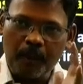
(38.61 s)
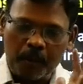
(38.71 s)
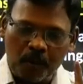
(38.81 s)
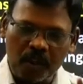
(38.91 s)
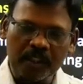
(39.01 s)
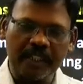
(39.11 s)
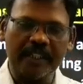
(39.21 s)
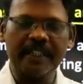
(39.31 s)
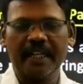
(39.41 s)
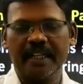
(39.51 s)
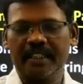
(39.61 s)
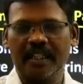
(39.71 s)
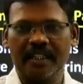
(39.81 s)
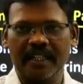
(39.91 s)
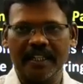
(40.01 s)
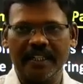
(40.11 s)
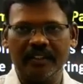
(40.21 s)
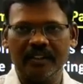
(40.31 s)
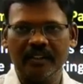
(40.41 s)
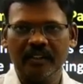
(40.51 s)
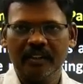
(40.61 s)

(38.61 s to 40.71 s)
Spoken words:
promote the international trade,